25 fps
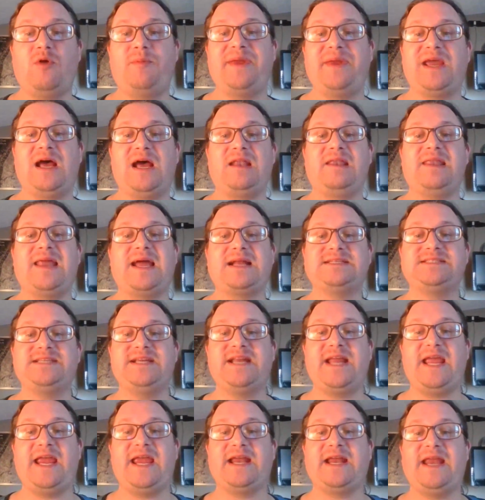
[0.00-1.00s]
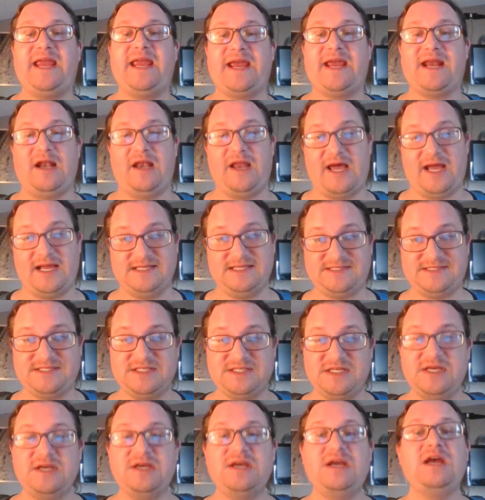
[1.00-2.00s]
will be collected and analyzed.
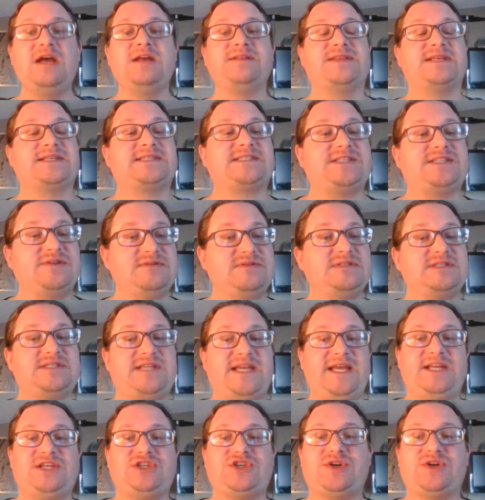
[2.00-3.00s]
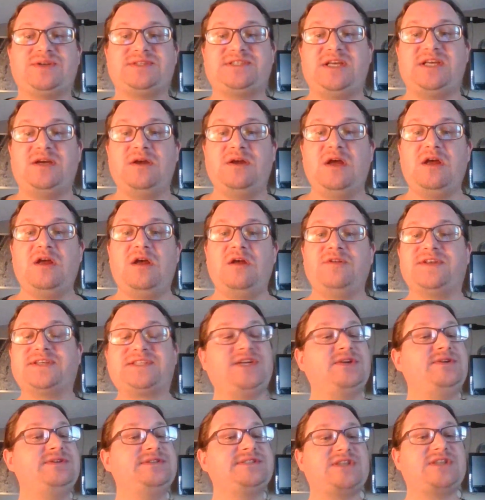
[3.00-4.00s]
The student
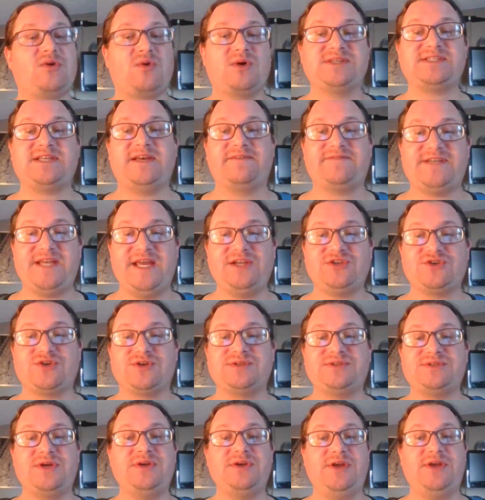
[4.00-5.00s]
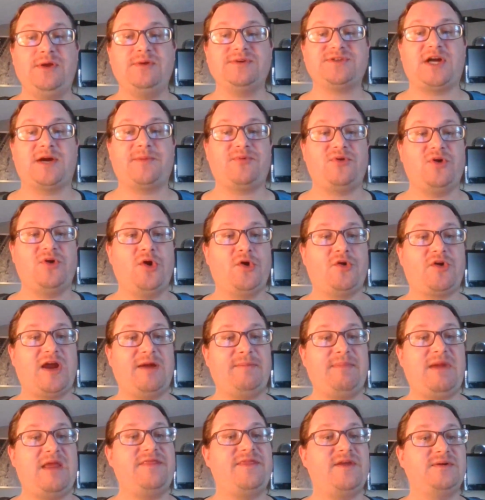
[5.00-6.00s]
scores of teachers who use our
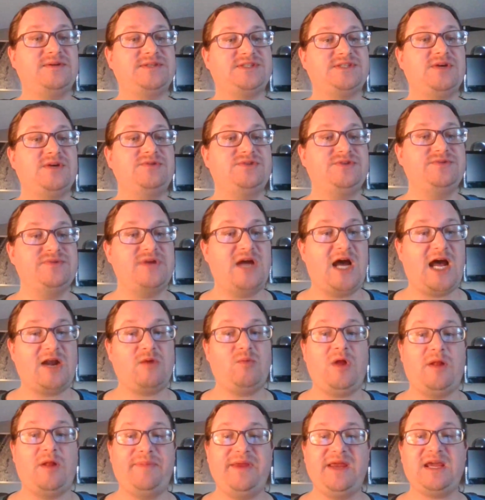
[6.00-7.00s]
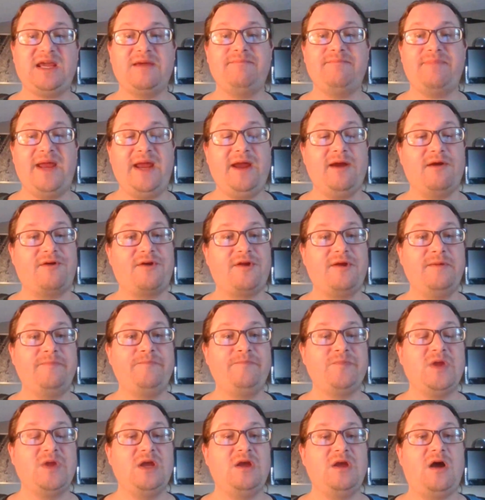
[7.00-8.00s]
program and those who do not will be compared.
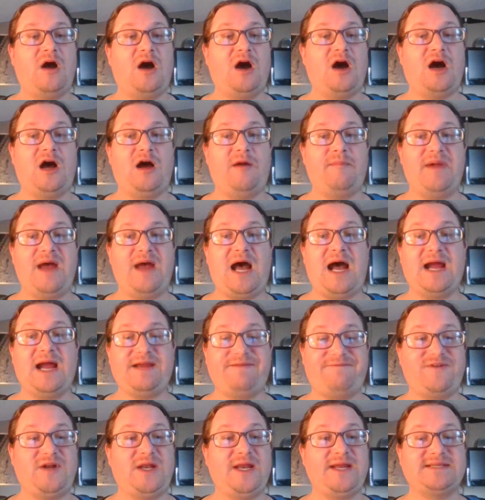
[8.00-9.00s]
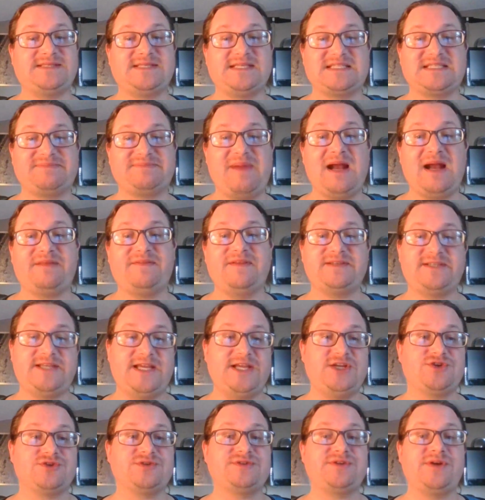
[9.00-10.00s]
I fully suspect that
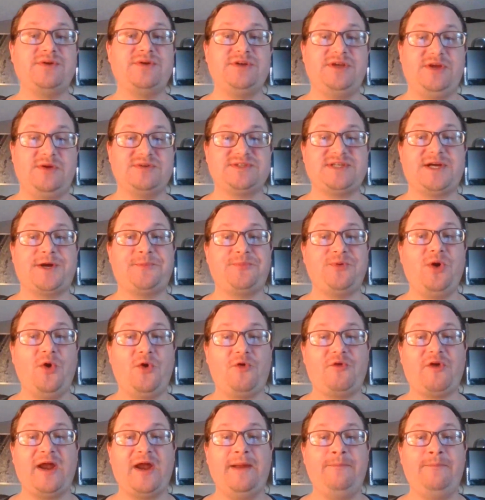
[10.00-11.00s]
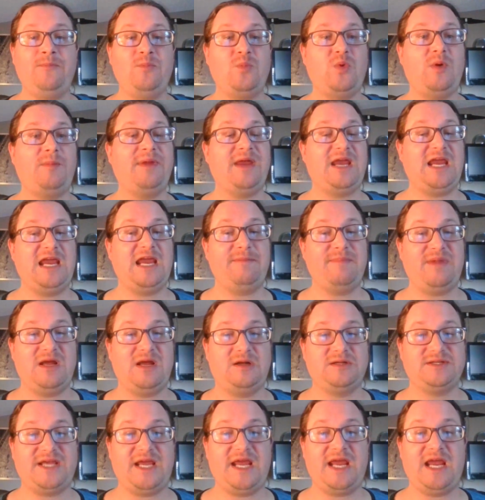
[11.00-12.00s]
teachers who use our program will be
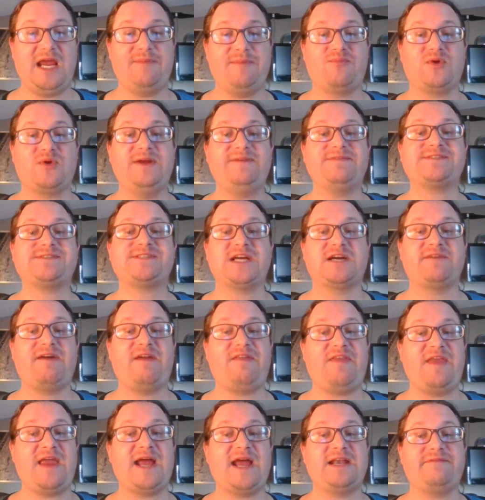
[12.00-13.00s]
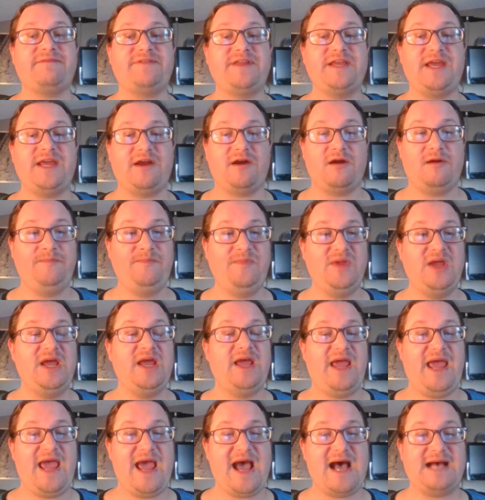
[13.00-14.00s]
emailed a brief survey at the end of the year,
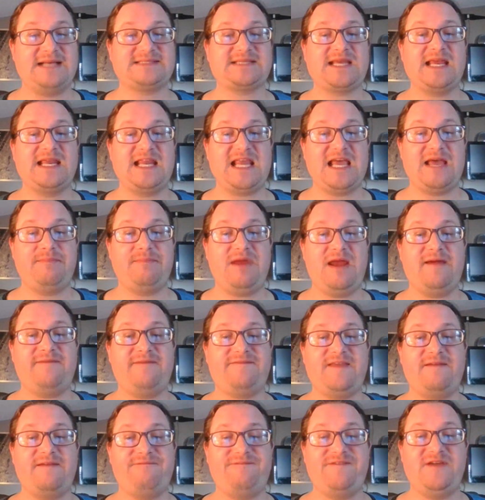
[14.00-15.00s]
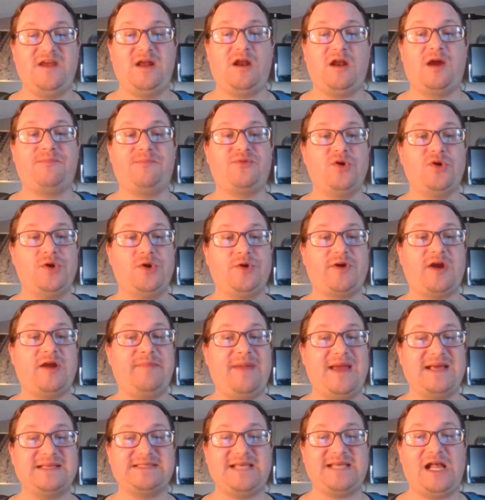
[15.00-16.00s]
asking them if they feel our
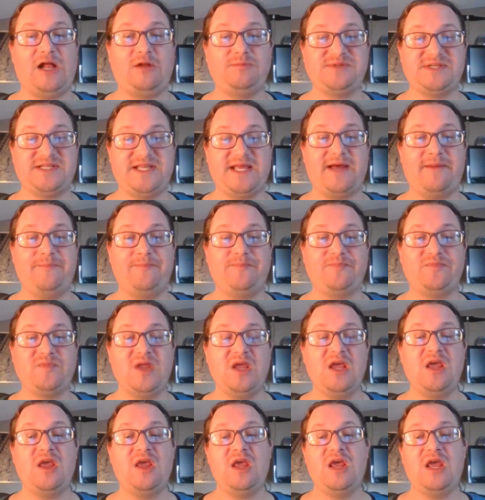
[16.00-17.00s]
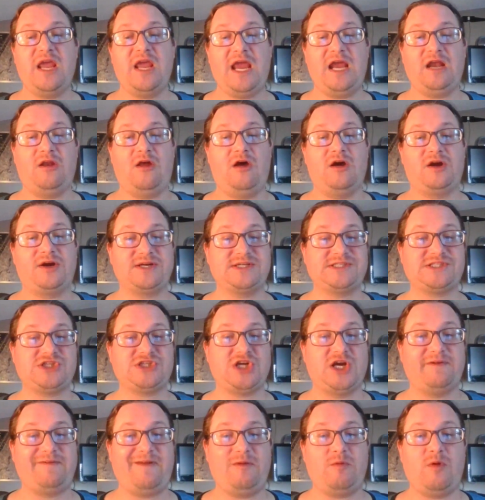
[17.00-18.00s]
program has helped them. A longer
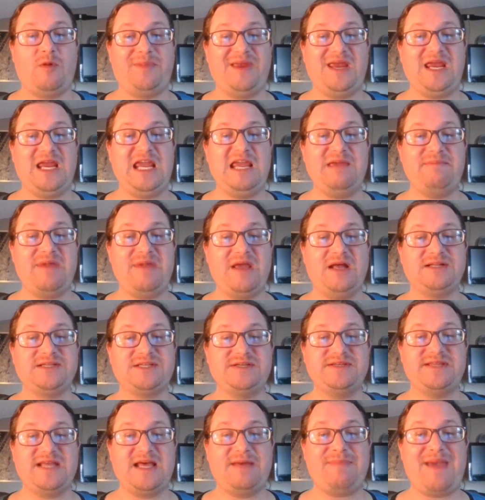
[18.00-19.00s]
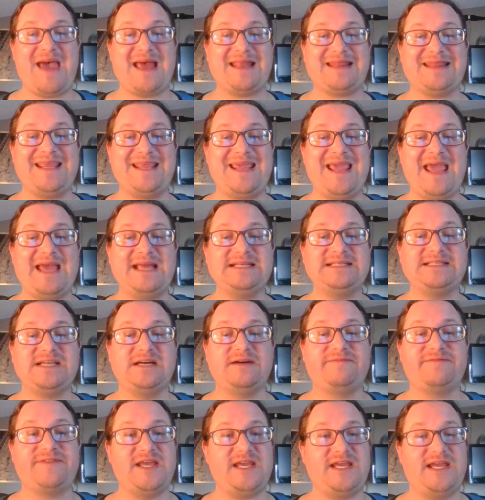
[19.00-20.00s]
survey will be emailed to them at the end
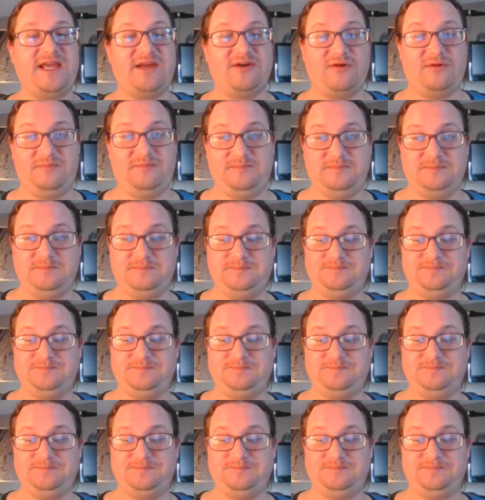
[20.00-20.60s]
of the year.